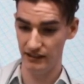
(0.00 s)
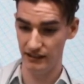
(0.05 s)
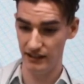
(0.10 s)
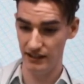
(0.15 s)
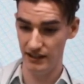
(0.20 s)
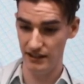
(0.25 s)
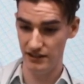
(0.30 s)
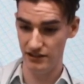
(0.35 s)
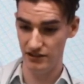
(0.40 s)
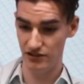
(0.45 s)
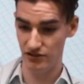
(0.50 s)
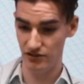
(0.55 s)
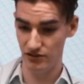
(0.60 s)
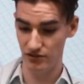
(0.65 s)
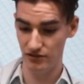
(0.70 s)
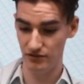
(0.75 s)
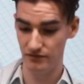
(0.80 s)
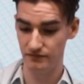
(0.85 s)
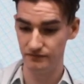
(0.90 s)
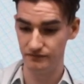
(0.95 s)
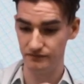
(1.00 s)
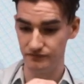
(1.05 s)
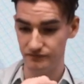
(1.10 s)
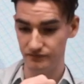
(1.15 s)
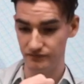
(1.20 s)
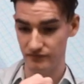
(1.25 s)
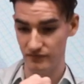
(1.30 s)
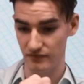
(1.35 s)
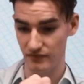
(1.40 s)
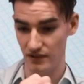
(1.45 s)
into
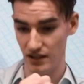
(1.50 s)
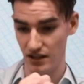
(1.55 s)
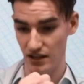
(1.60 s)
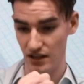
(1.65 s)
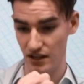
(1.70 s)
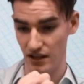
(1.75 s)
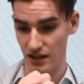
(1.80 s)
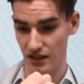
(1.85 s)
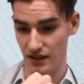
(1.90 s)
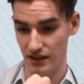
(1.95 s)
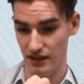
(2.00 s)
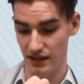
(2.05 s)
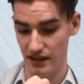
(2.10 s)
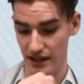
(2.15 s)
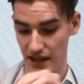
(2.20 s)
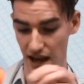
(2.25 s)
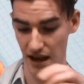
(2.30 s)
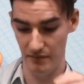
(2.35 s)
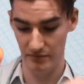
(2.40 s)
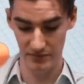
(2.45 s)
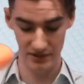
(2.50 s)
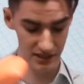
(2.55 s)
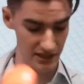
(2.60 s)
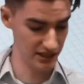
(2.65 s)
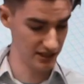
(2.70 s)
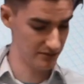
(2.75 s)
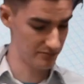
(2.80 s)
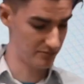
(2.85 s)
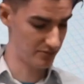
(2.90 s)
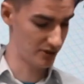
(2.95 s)
the
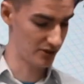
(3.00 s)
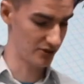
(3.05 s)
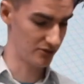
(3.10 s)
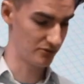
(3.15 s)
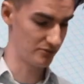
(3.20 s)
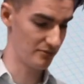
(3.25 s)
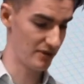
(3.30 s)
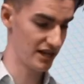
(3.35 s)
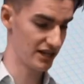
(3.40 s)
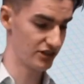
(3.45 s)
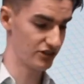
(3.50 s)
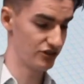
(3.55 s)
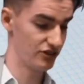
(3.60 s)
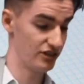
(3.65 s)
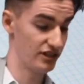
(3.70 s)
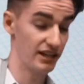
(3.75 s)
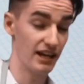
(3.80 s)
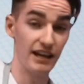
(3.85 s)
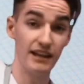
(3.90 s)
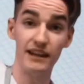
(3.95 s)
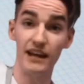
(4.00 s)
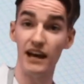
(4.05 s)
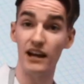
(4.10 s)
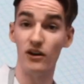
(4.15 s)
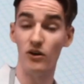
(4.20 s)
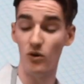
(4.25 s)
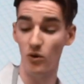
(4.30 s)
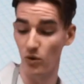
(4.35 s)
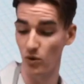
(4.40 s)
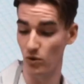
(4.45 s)
empty bottle. Make sure you get
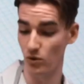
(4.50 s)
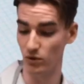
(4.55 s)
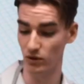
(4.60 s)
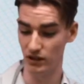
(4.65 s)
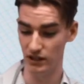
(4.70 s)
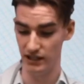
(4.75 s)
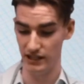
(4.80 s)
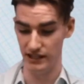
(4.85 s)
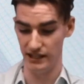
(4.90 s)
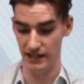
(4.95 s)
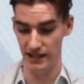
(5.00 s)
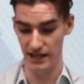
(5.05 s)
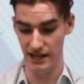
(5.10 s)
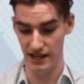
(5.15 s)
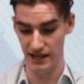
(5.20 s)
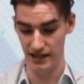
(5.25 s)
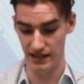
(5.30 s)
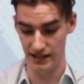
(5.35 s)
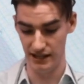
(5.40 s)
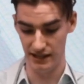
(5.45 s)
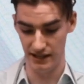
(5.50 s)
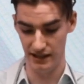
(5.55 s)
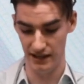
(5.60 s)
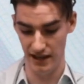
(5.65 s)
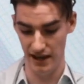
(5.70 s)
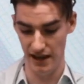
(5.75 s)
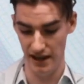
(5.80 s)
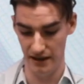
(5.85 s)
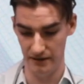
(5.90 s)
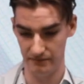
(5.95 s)
that all in
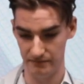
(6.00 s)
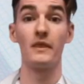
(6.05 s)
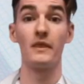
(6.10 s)
there.